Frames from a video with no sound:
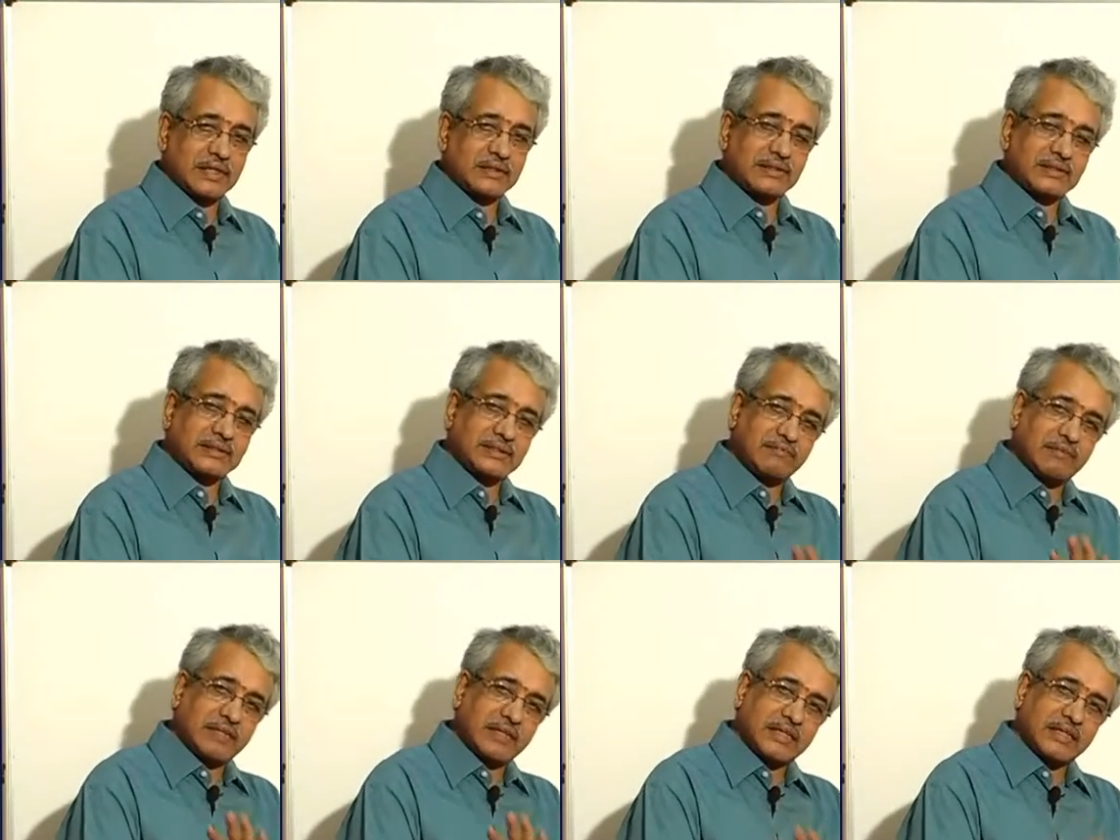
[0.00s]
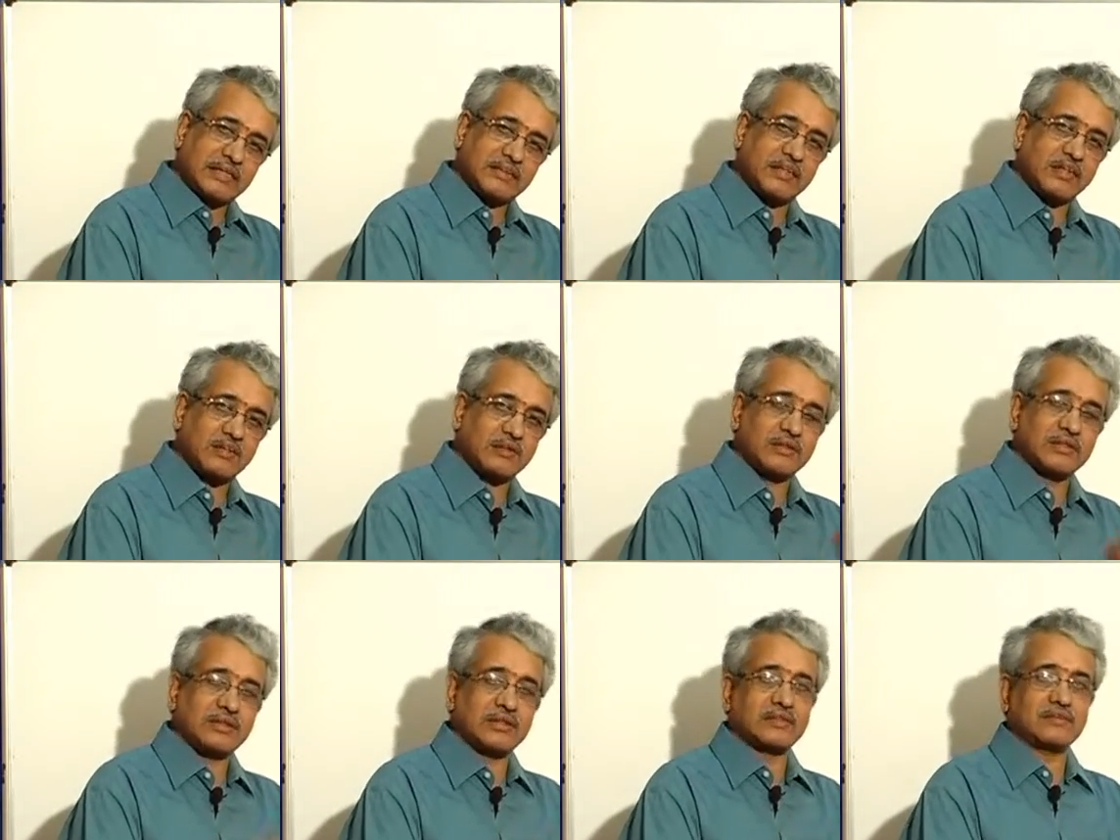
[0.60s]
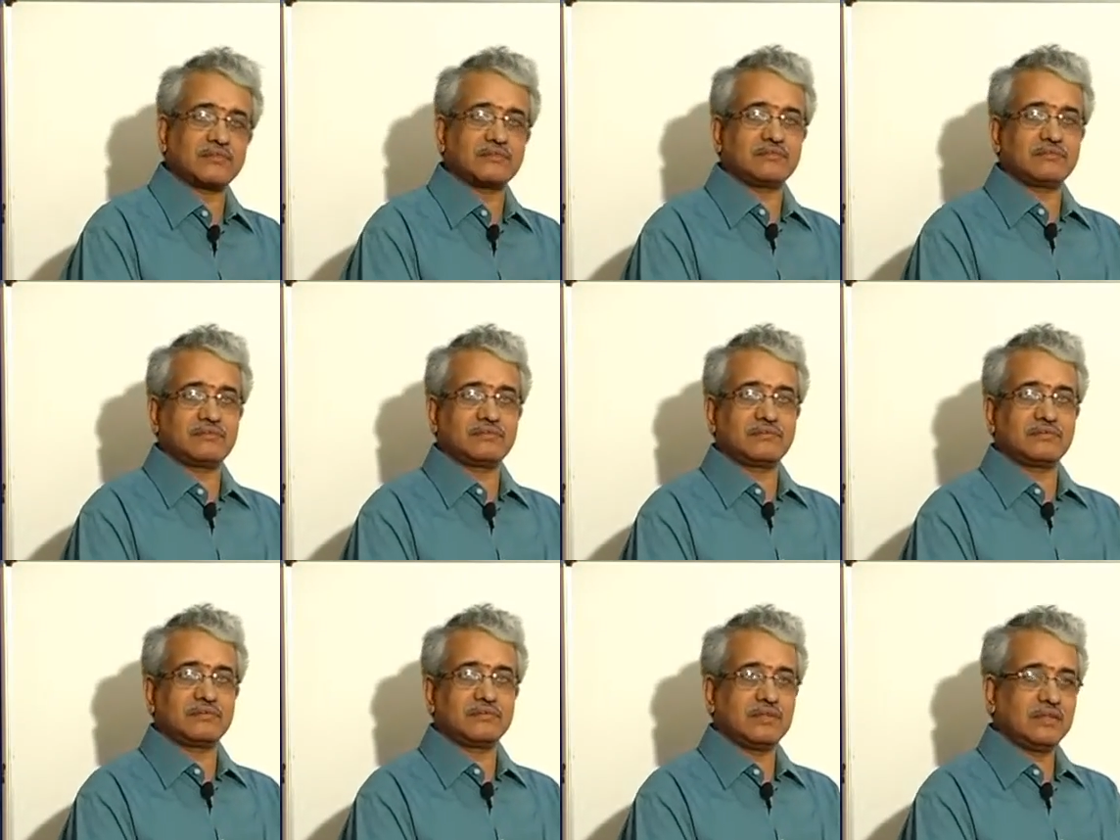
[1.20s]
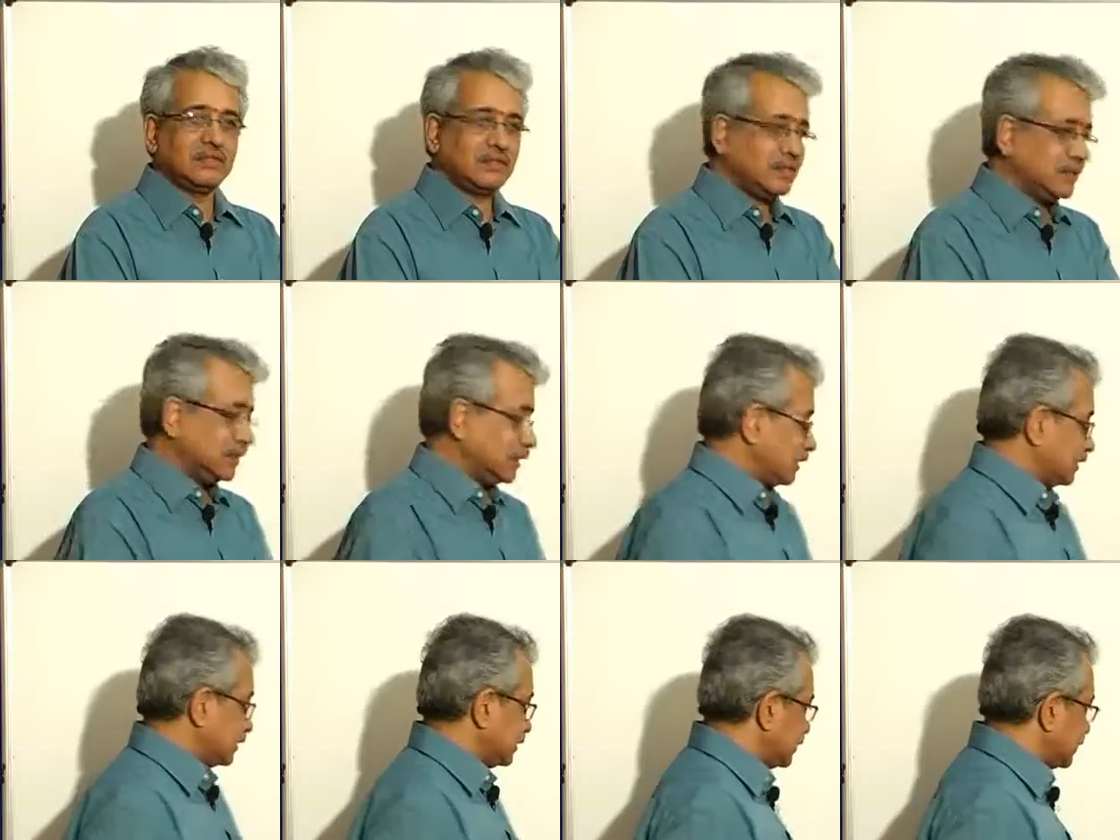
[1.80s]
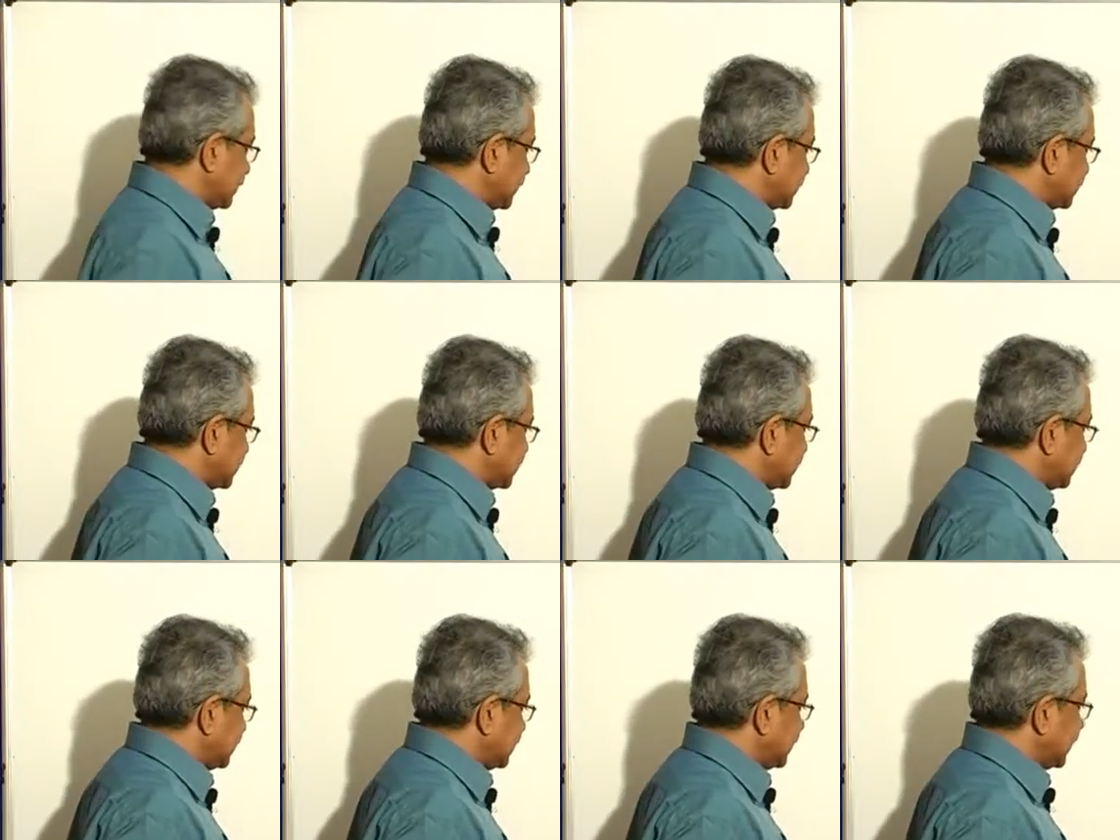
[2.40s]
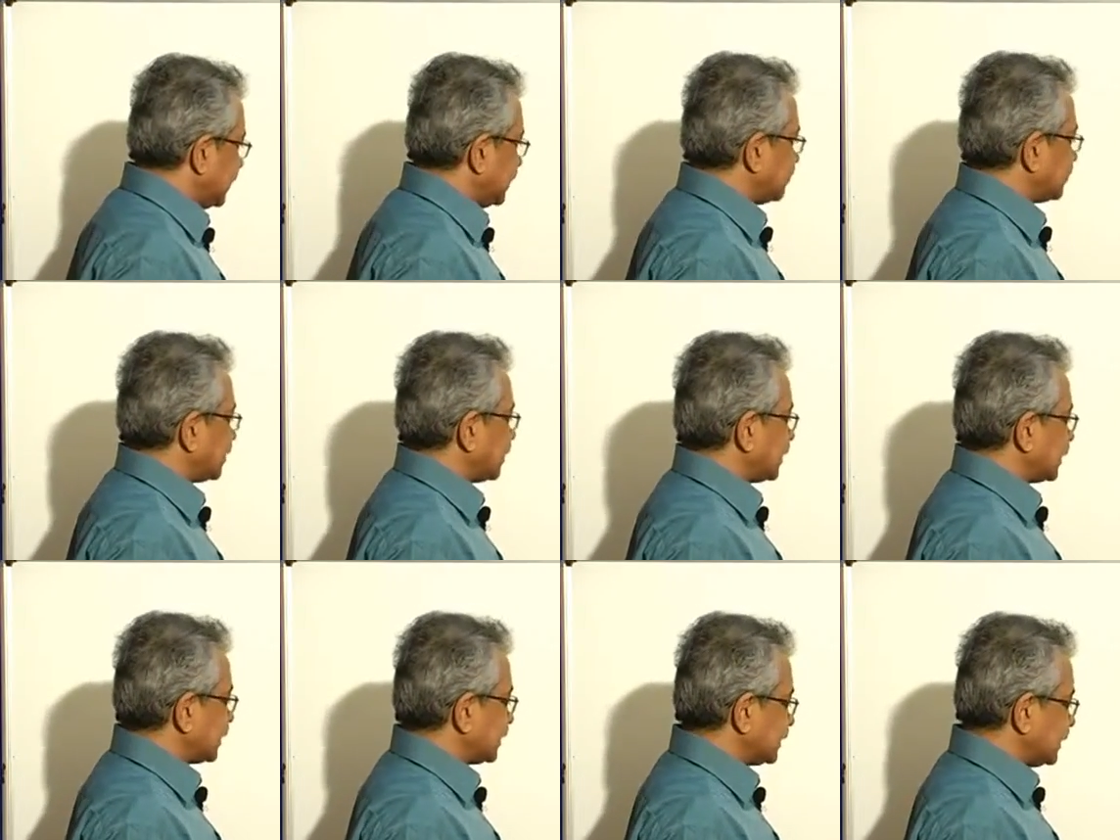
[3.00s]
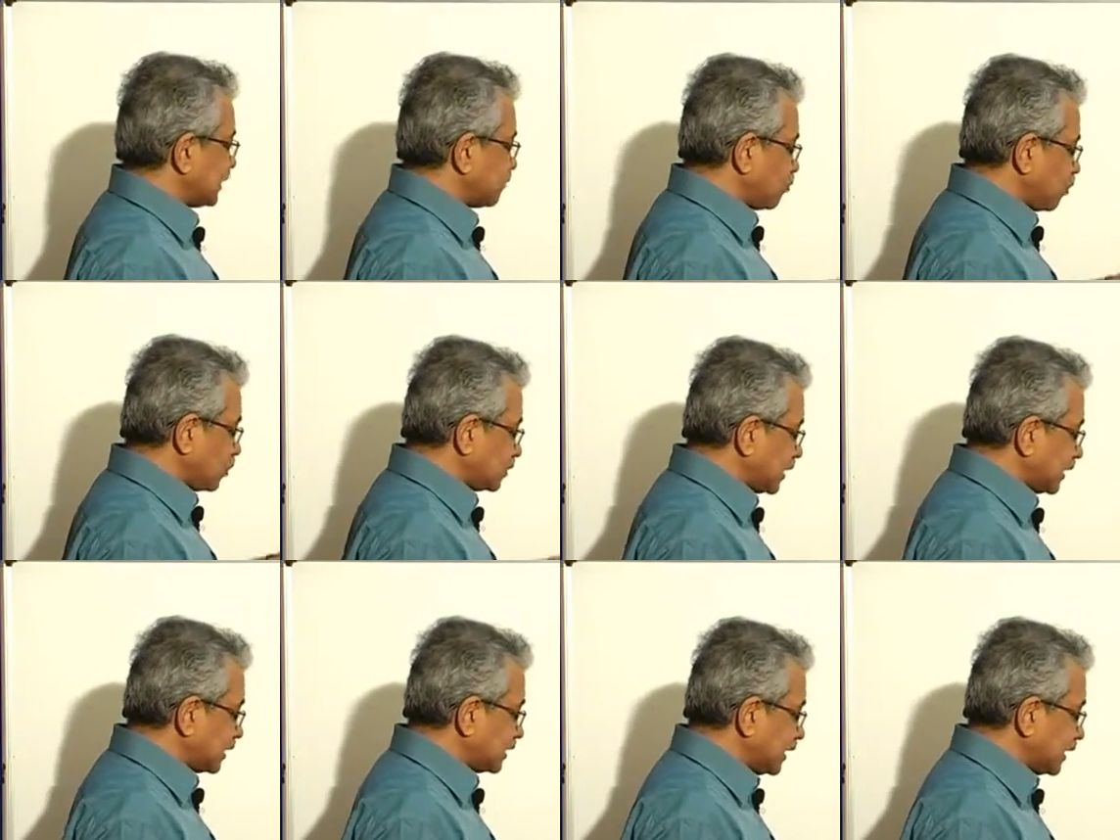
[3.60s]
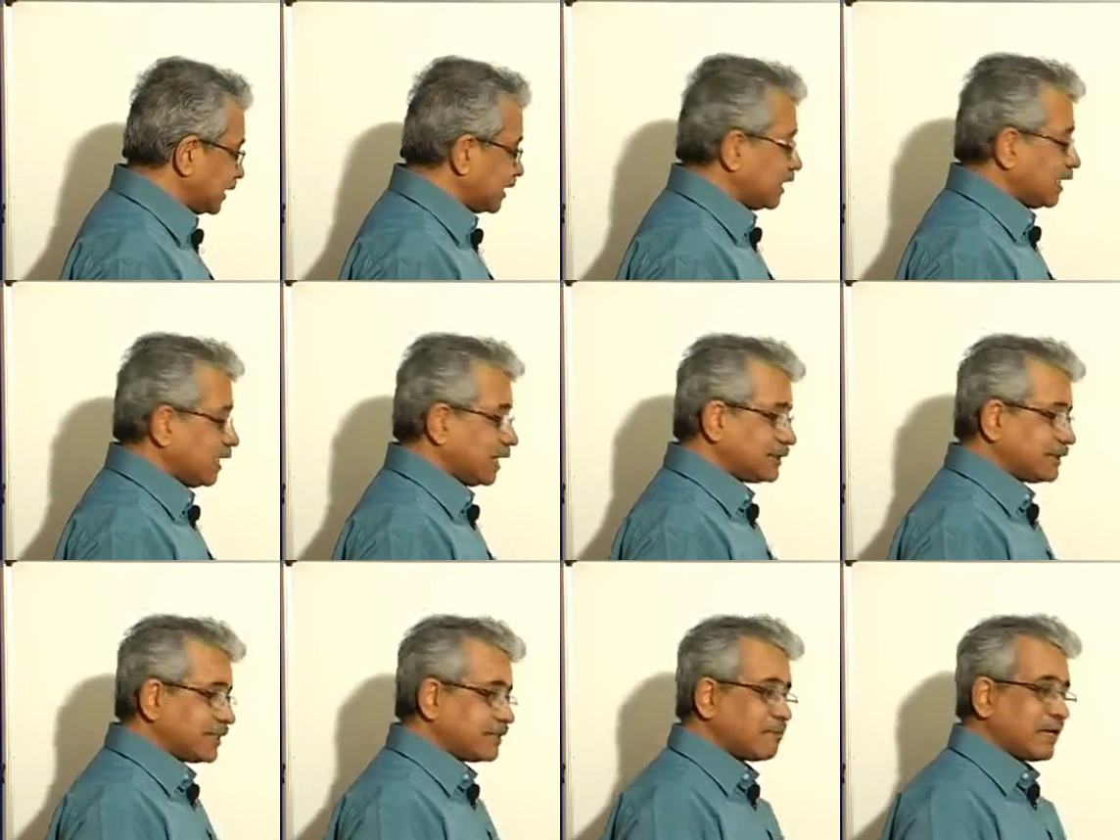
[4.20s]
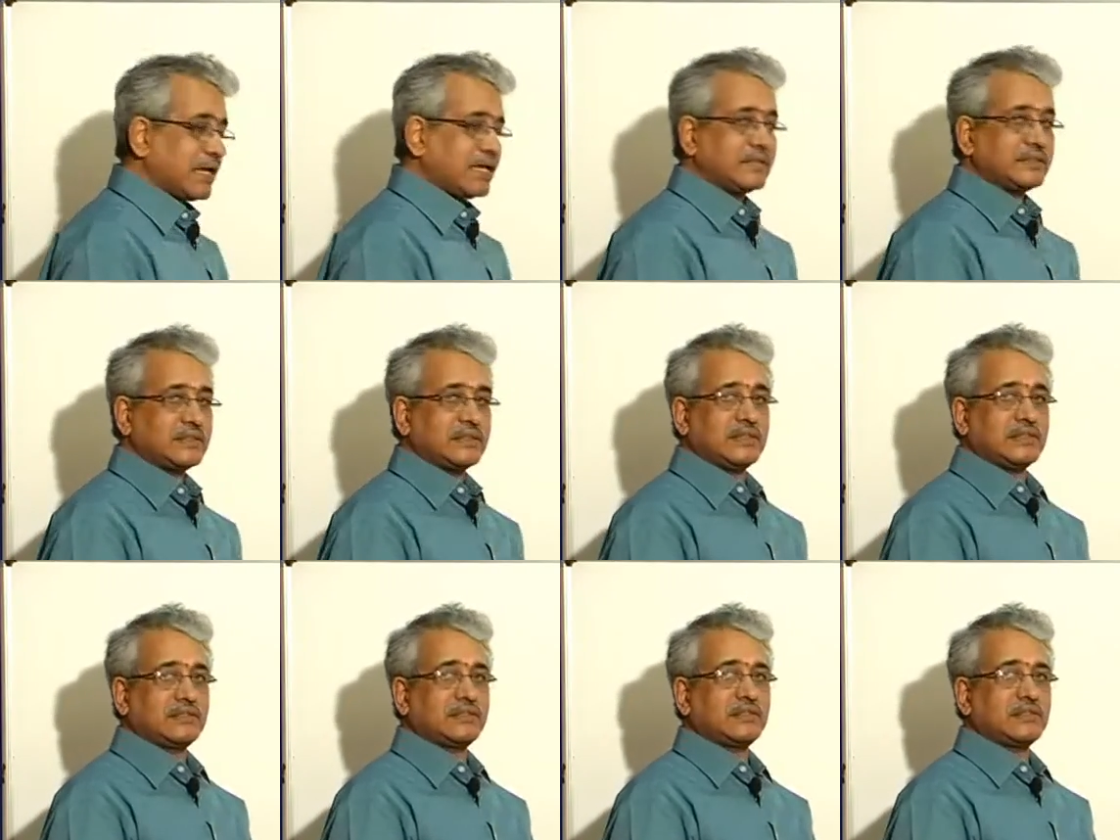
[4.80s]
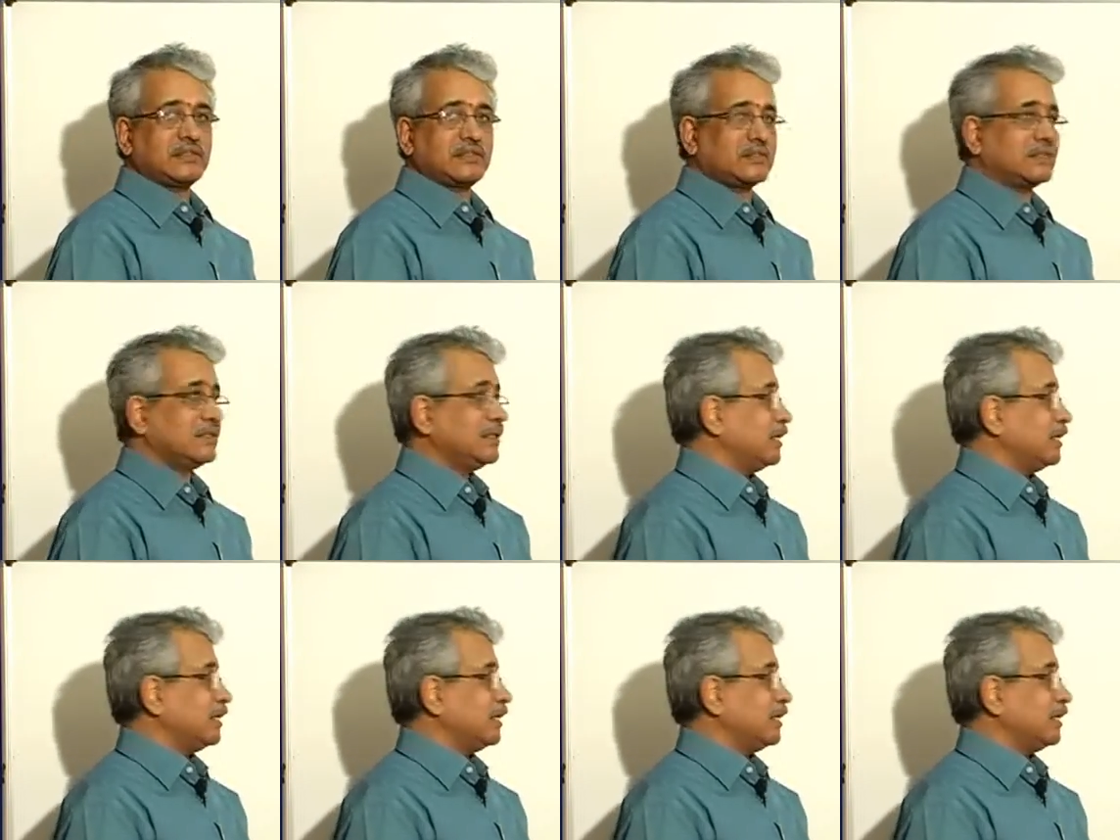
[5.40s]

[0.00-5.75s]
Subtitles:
That's a different case altogether. This is a different case. Here both are there and they are balancing each other.